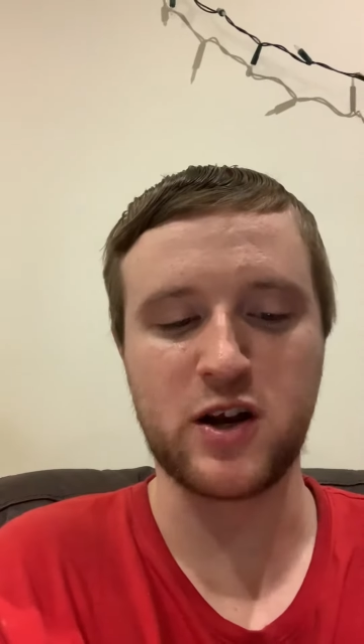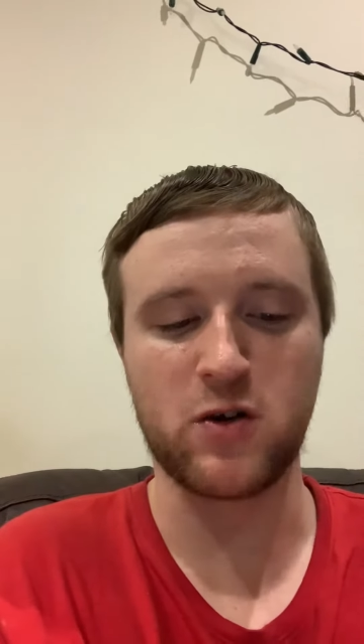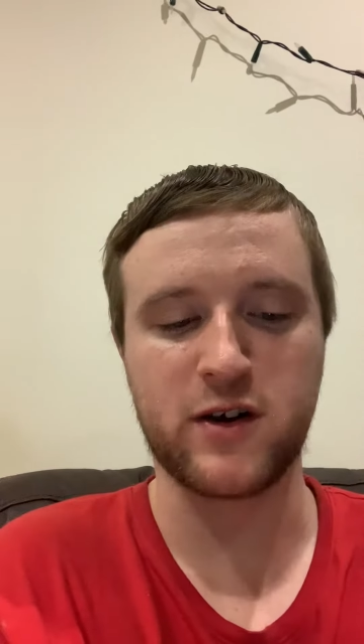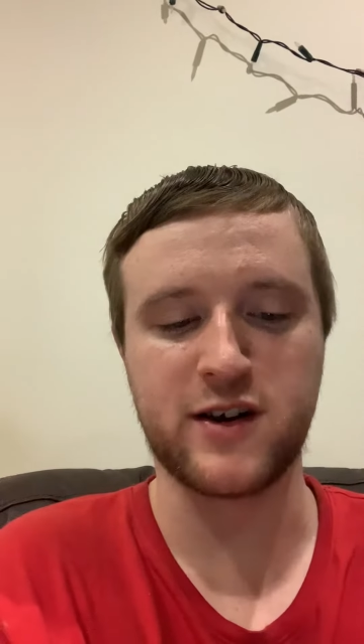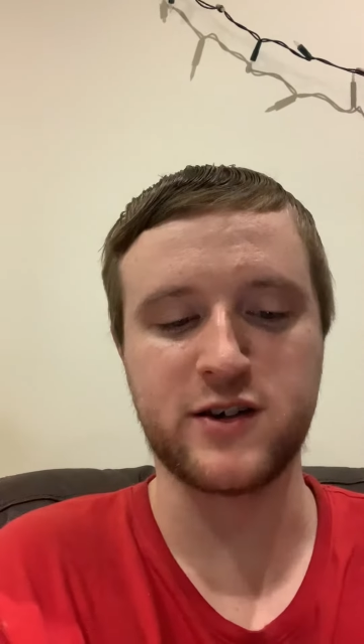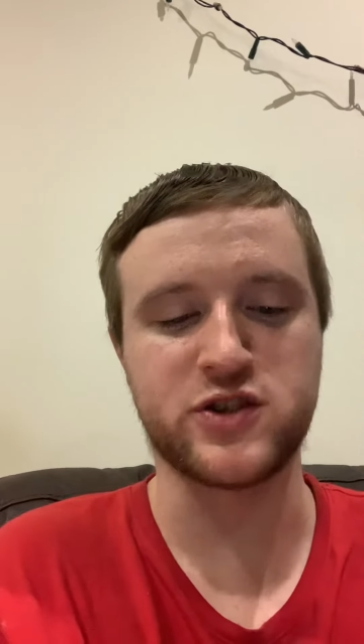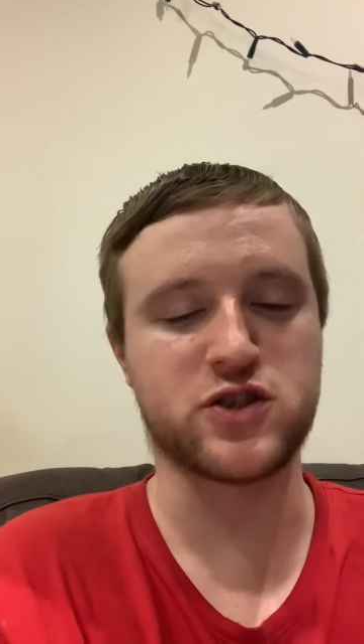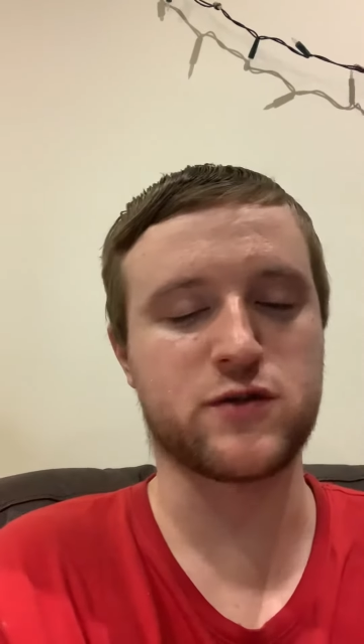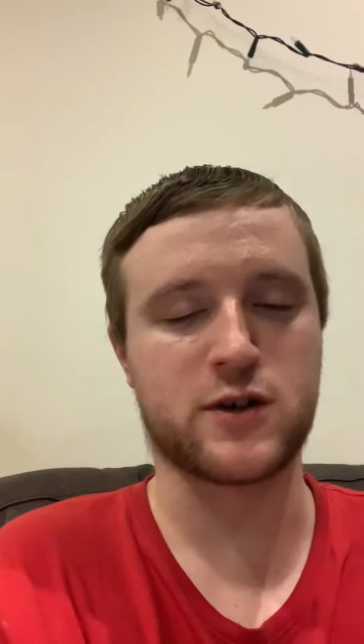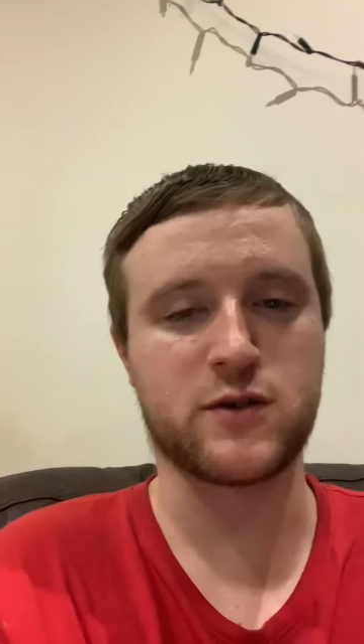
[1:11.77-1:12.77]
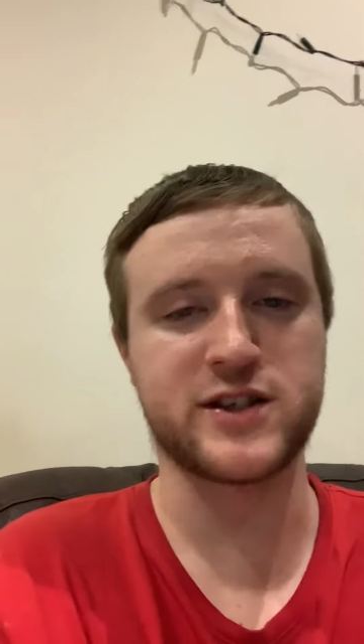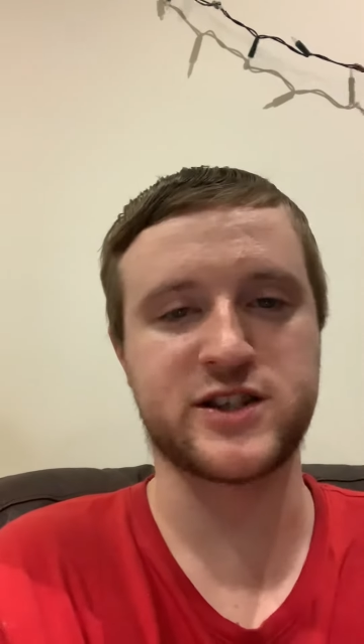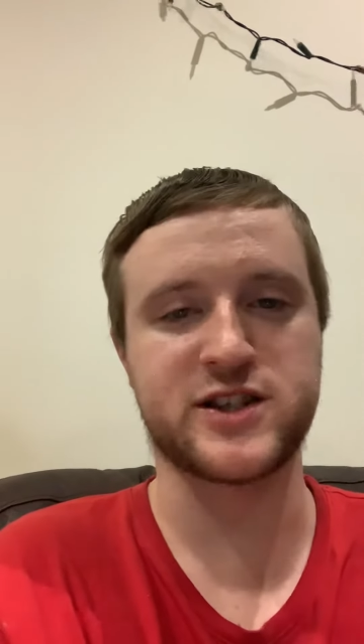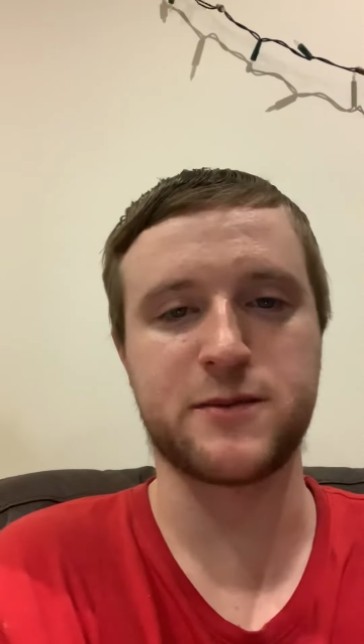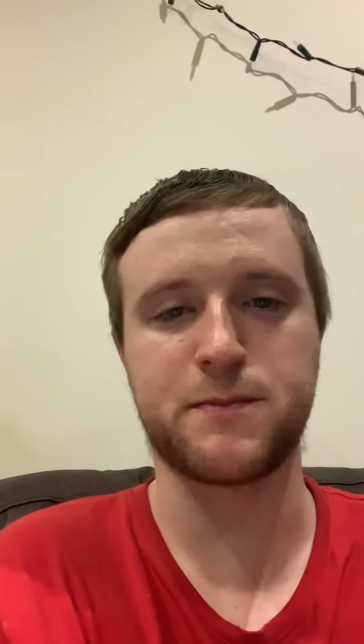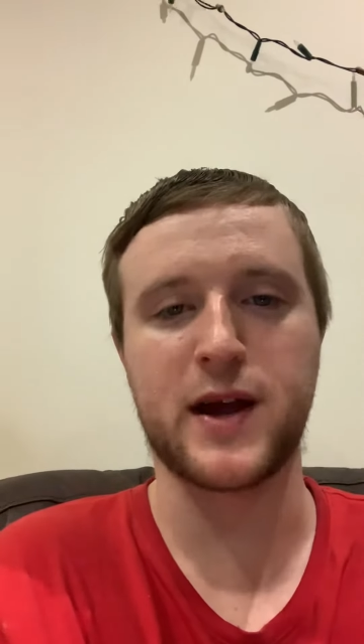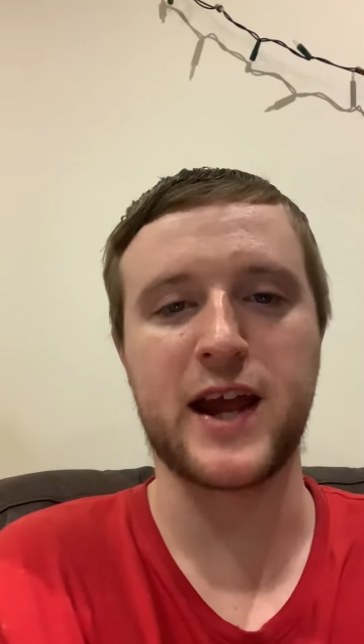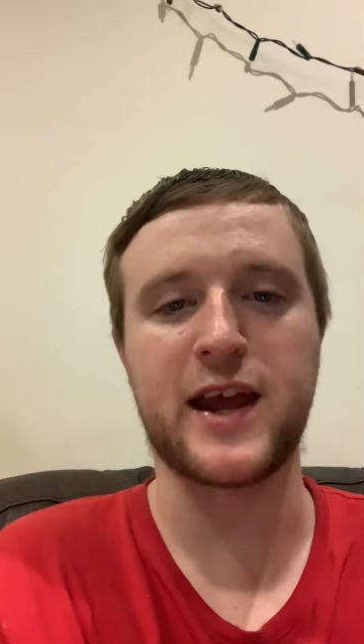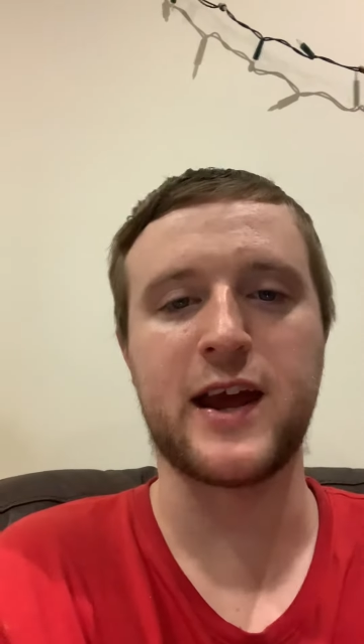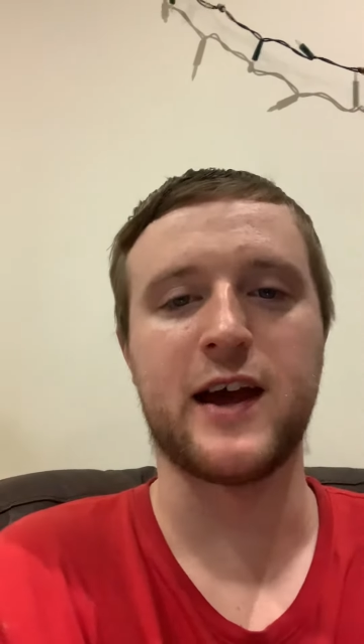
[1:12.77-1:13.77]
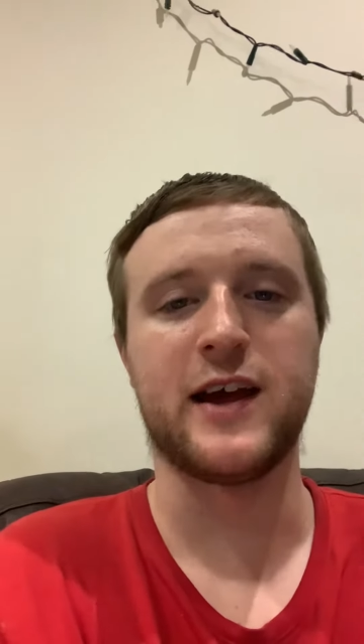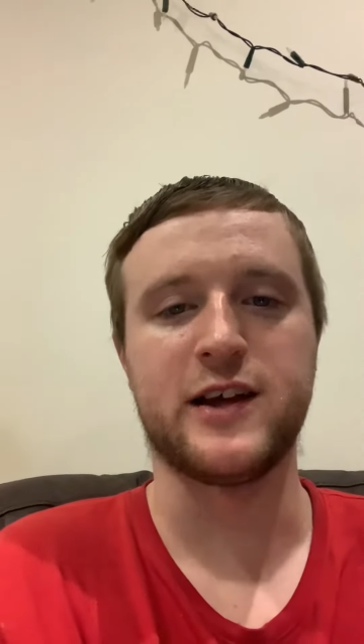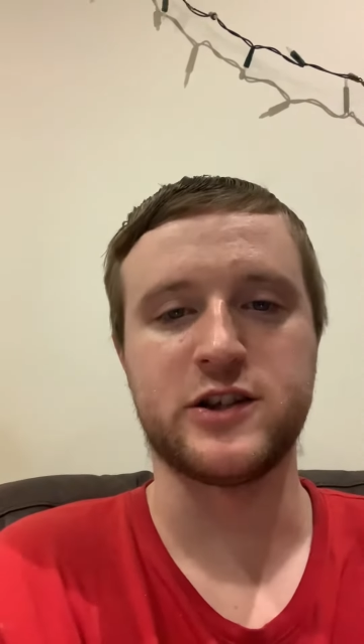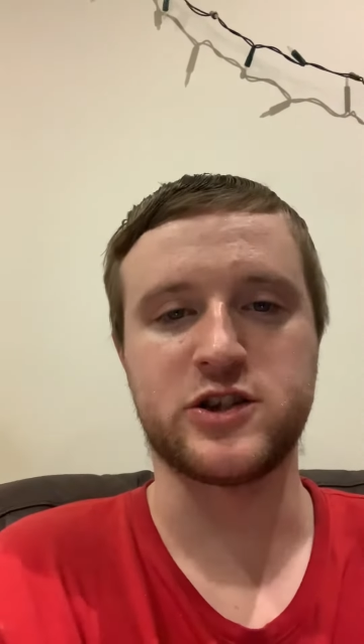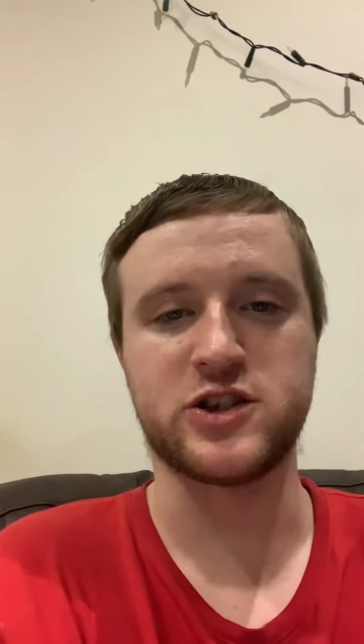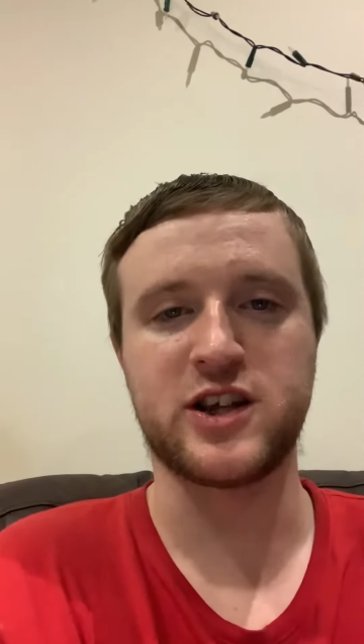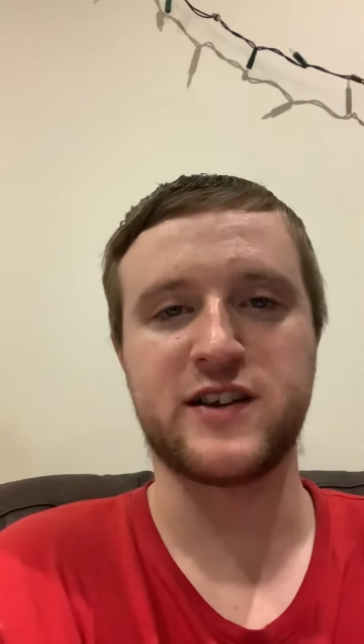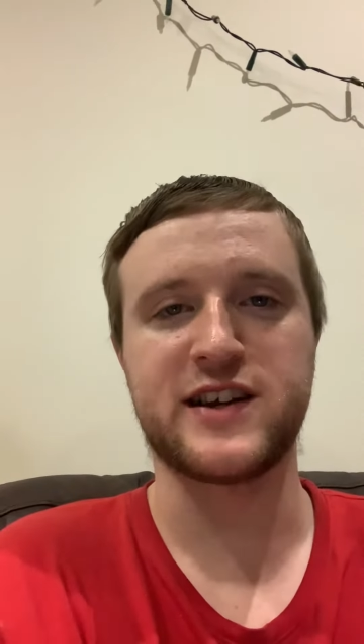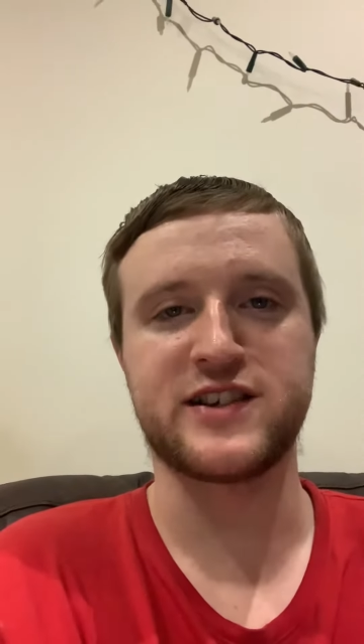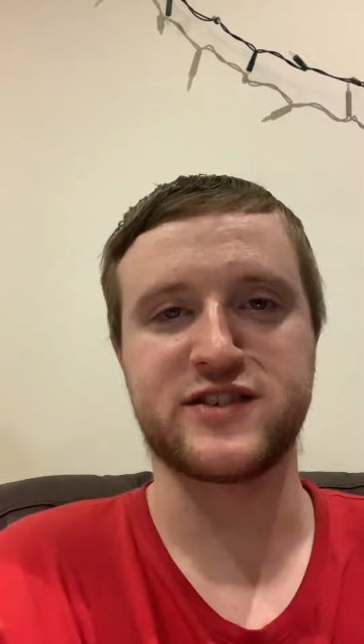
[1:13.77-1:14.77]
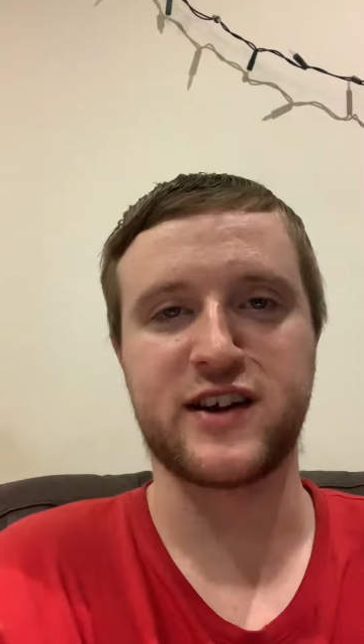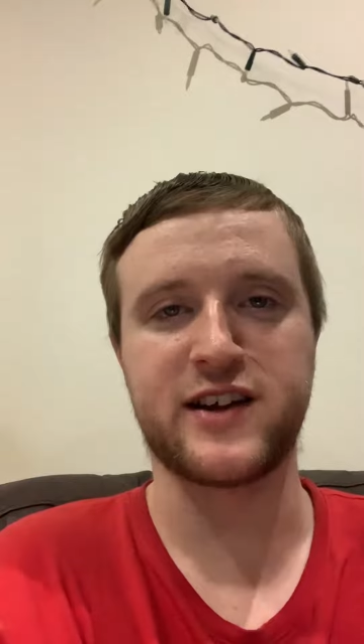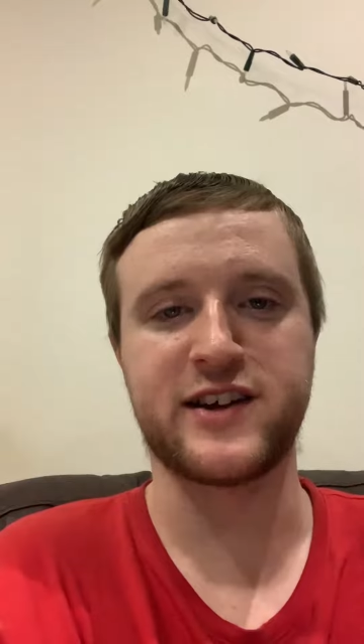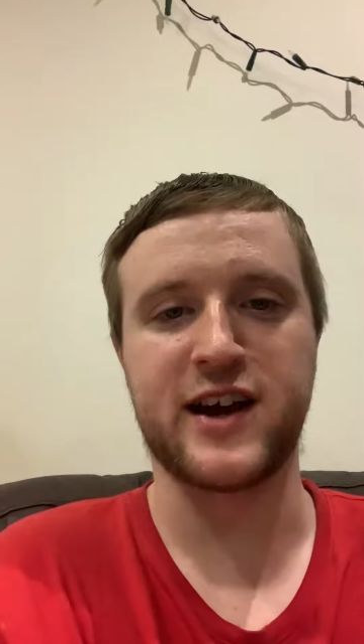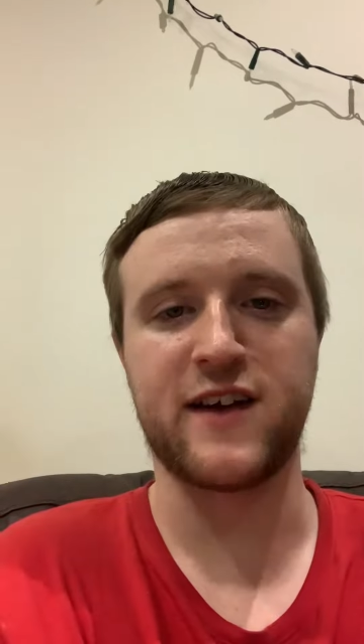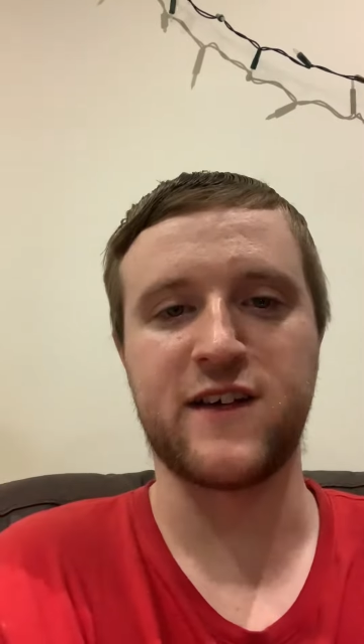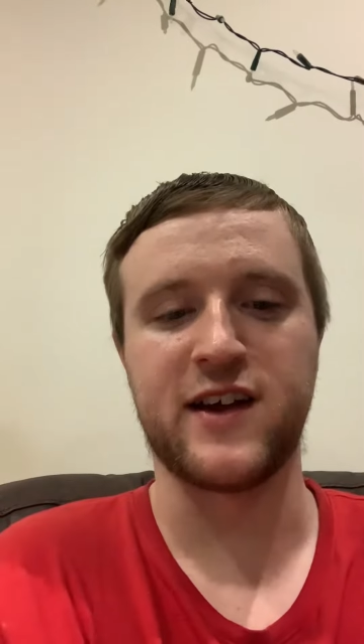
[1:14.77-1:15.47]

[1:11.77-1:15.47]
Yogurts requested me to do this video.